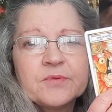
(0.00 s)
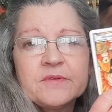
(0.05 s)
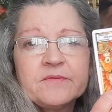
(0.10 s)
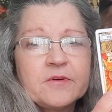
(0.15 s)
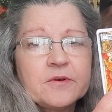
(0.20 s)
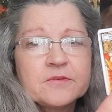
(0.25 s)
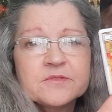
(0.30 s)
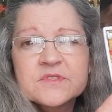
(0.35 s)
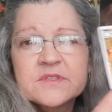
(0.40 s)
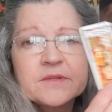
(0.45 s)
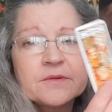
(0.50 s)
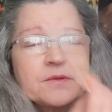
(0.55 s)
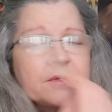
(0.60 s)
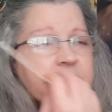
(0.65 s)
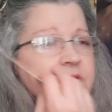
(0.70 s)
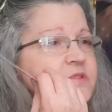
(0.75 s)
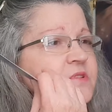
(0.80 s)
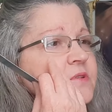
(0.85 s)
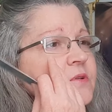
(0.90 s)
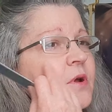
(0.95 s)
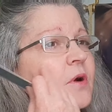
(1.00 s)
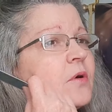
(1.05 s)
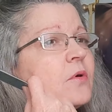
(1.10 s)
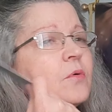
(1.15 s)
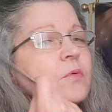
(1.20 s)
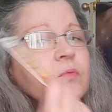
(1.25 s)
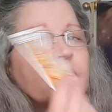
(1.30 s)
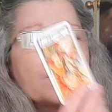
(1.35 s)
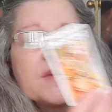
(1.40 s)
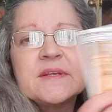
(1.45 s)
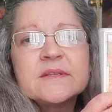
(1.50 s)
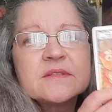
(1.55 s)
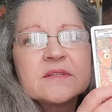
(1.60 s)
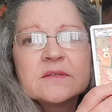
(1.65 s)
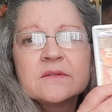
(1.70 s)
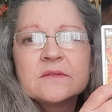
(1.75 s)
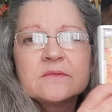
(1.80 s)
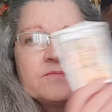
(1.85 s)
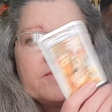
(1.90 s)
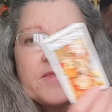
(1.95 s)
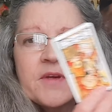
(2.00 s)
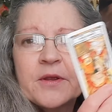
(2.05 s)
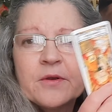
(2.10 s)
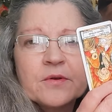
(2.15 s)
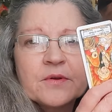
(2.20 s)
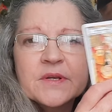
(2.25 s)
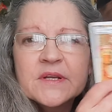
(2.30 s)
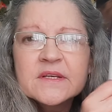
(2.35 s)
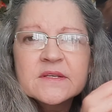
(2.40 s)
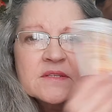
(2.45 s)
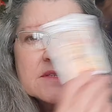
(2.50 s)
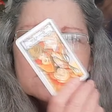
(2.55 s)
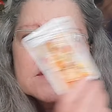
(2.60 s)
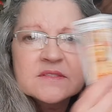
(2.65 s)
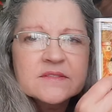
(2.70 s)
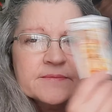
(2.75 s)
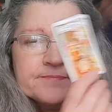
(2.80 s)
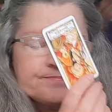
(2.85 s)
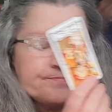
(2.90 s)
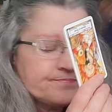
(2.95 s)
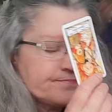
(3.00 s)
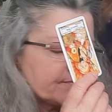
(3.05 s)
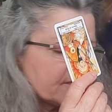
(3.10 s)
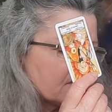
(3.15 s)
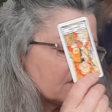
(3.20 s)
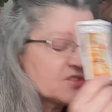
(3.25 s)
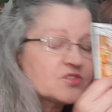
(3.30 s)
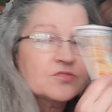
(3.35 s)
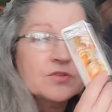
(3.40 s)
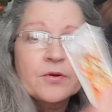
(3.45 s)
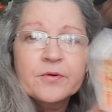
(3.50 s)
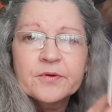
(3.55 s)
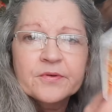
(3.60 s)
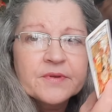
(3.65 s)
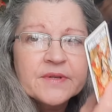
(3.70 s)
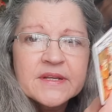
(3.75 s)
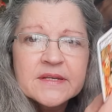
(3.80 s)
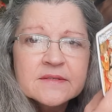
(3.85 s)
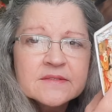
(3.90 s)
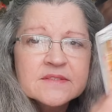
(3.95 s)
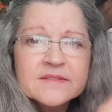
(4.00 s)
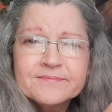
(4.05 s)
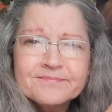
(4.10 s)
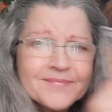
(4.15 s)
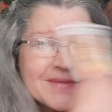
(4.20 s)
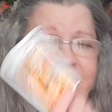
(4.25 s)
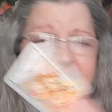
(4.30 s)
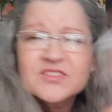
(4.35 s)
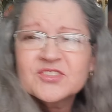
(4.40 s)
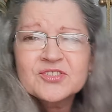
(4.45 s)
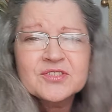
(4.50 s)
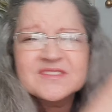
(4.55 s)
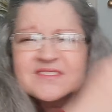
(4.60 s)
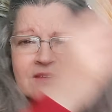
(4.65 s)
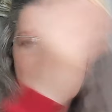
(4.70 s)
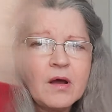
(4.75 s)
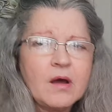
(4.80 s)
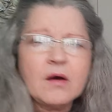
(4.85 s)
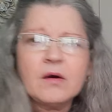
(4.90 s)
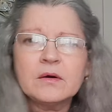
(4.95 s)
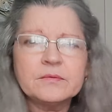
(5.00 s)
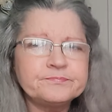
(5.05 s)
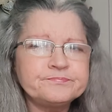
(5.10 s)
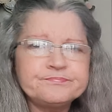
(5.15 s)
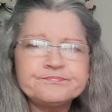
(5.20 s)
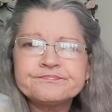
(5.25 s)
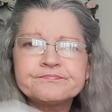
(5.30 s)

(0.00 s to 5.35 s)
reversed, so there's no reason, fairness, sternness. It's just all